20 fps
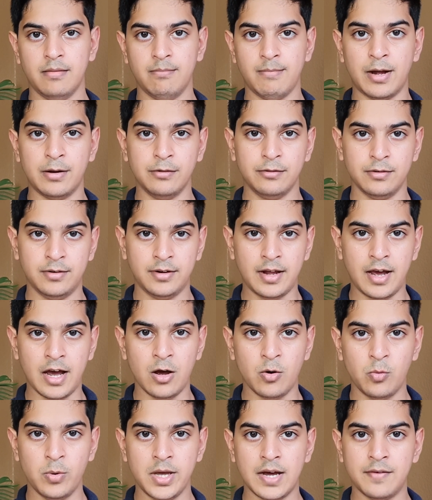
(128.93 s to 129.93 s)
And so
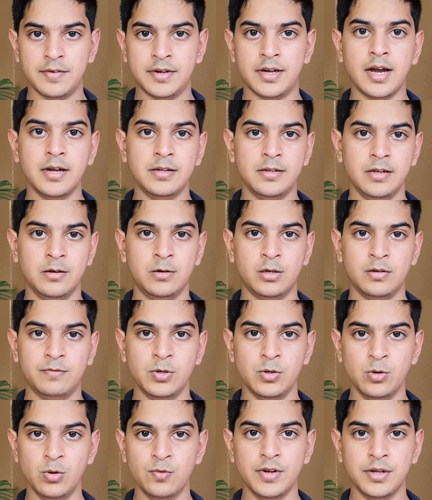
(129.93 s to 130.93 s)
now we have an idea of
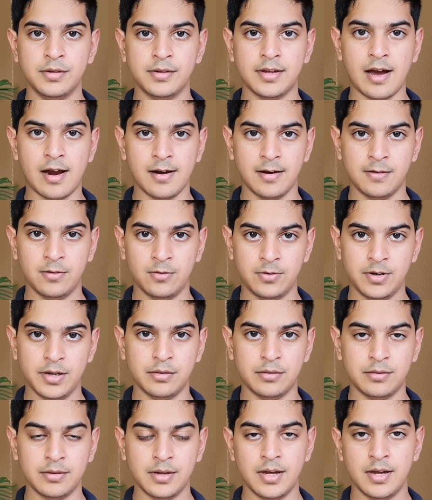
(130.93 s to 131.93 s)
who this character
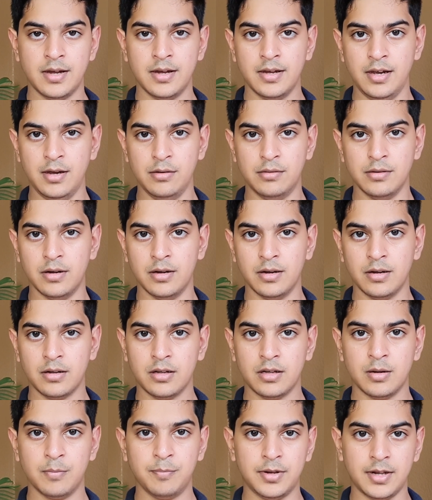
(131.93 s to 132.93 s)
is. He's a
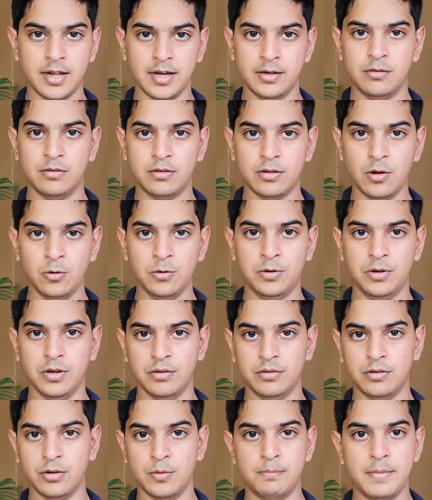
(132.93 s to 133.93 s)
compliant
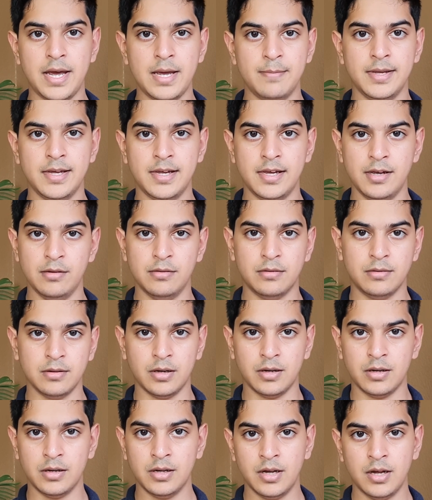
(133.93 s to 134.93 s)
soldier, so maybe he's
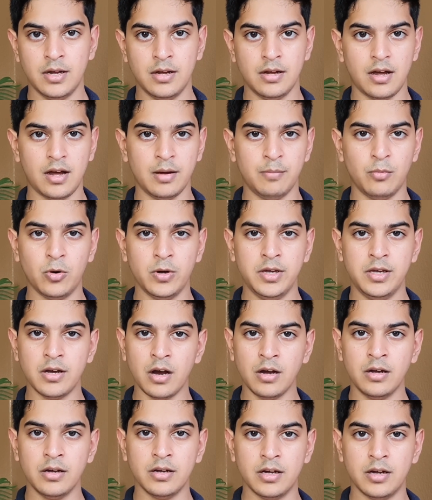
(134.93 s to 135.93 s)
a more
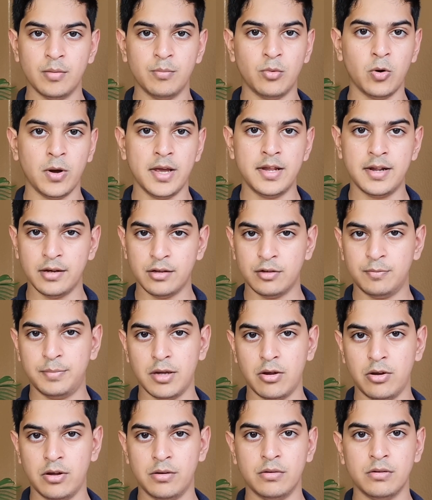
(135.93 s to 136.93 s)
younger, more
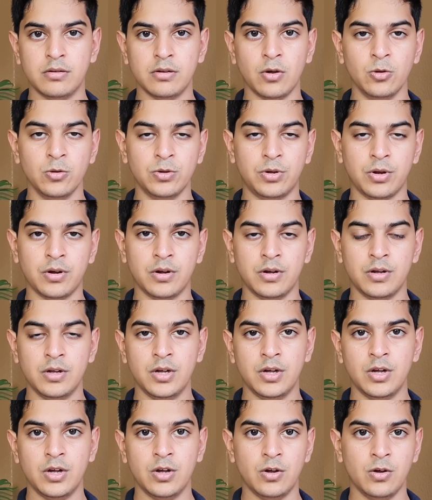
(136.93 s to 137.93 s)
inexperienced soldier
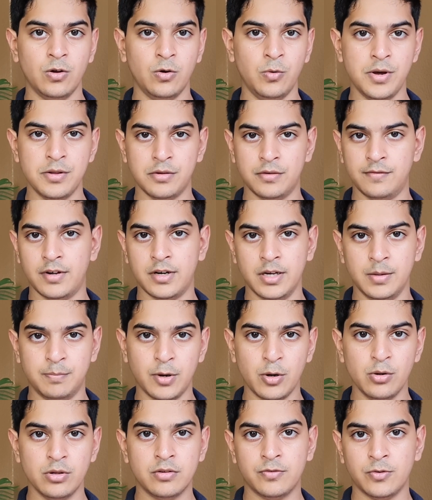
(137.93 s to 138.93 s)
who isn't very
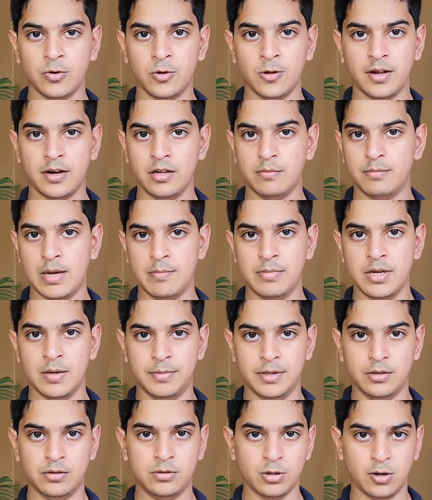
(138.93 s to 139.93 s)
boastful and is maybe a
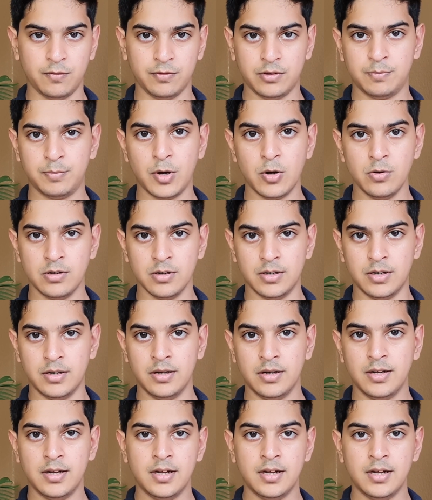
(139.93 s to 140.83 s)
bit soft-spoken.